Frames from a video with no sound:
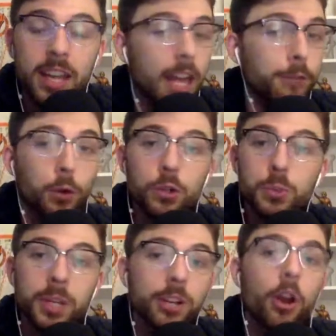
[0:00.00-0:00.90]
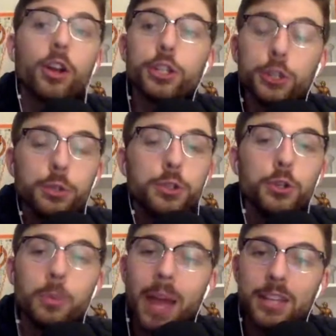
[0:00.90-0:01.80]
And of course, we're here on
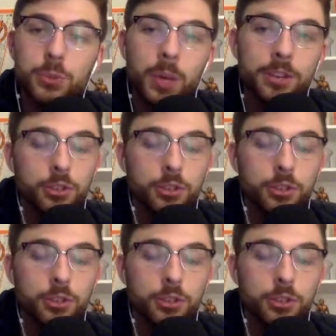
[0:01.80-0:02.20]
YouTube as well,